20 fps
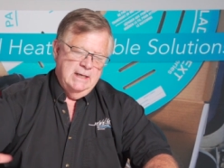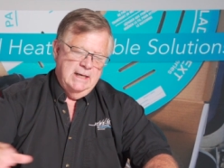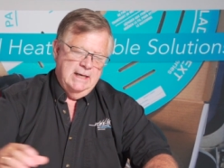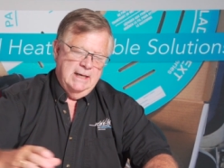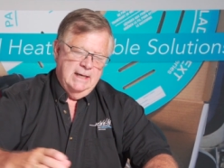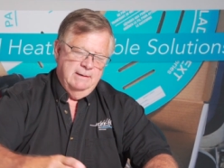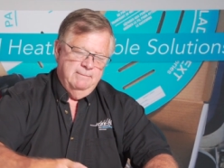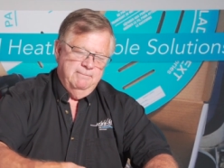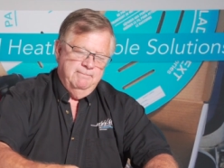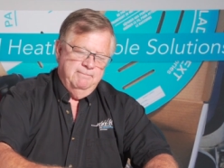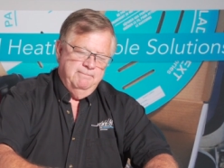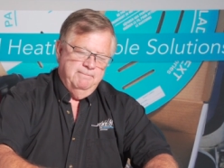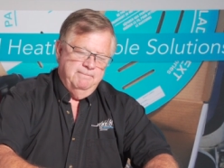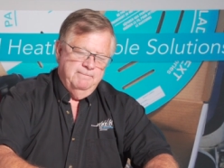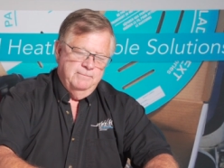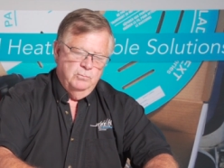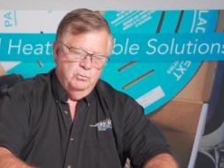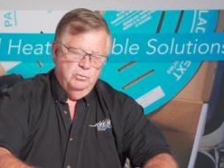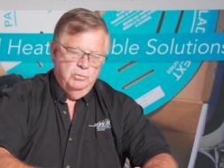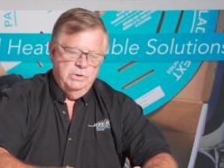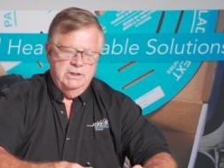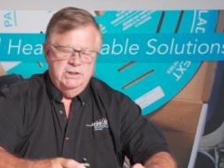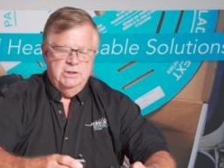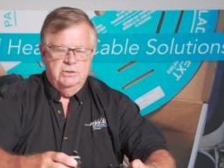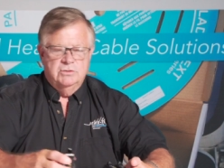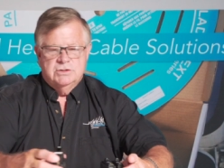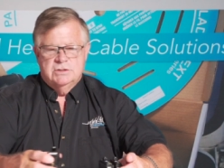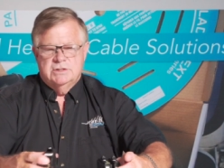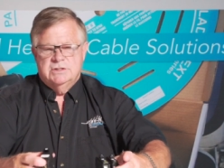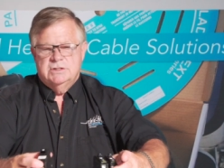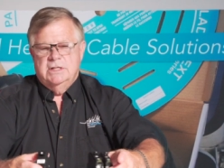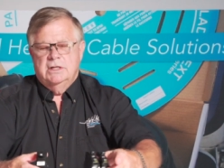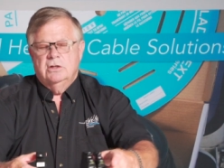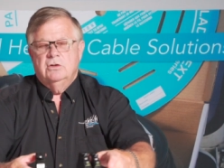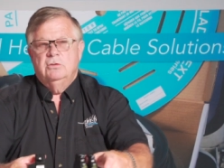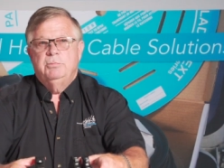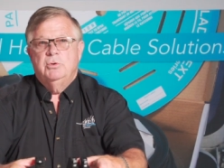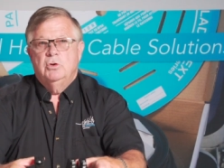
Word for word: um, we'd use a single